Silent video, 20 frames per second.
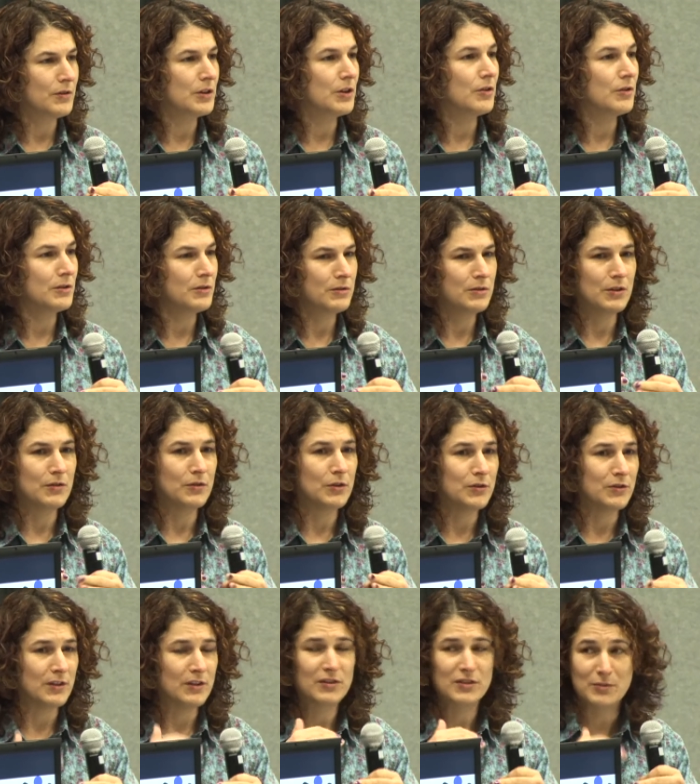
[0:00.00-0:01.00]
You know, if you
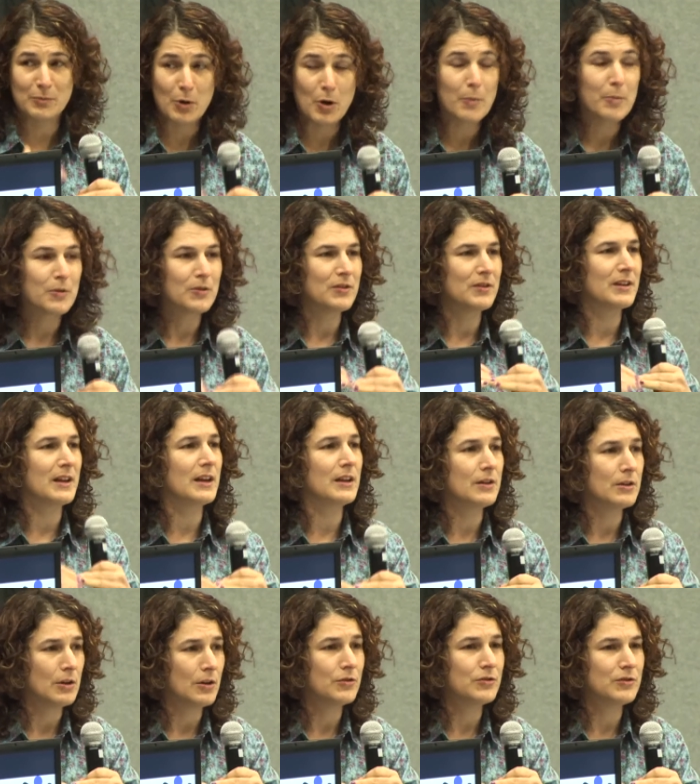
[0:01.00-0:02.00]
see a small person
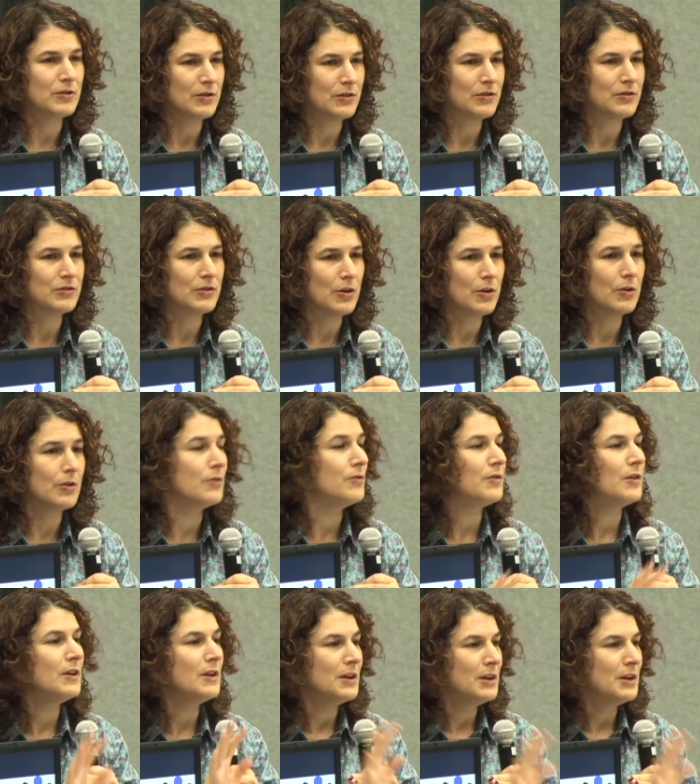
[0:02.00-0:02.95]
getting close to the stove,